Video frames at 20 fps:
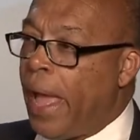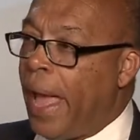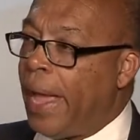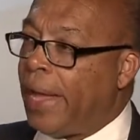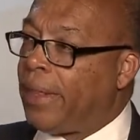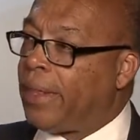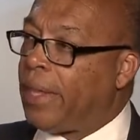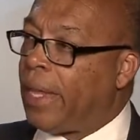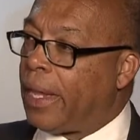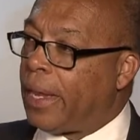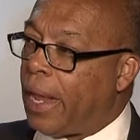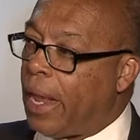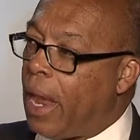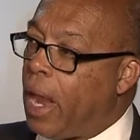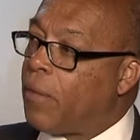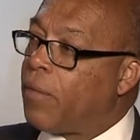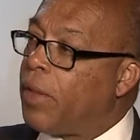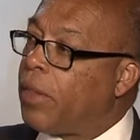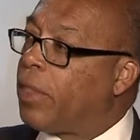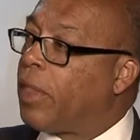and did
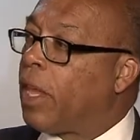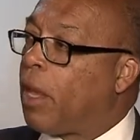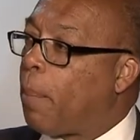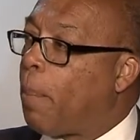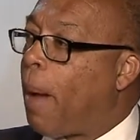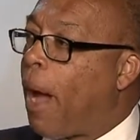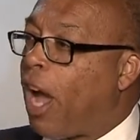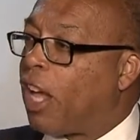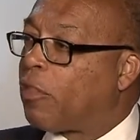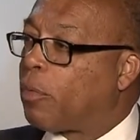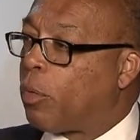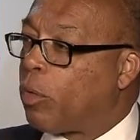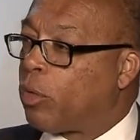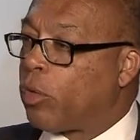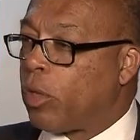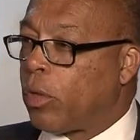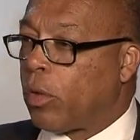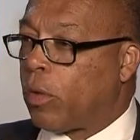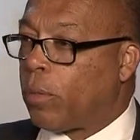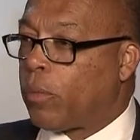everything possible
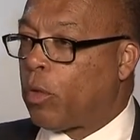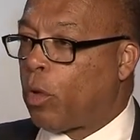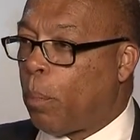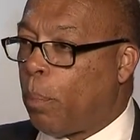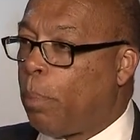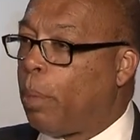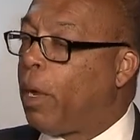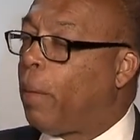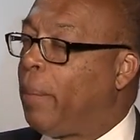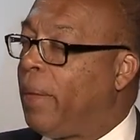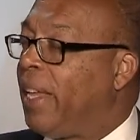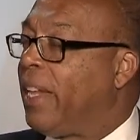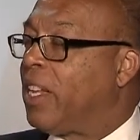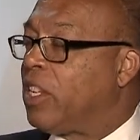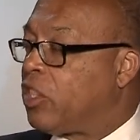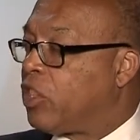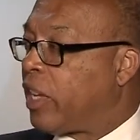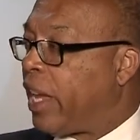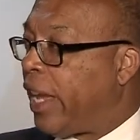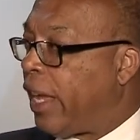to, to put me in a
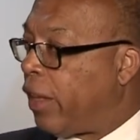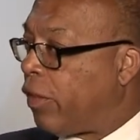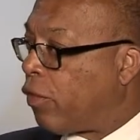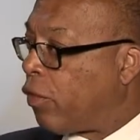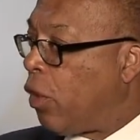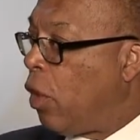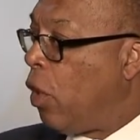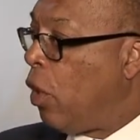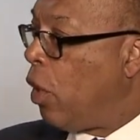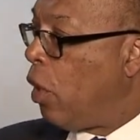chance,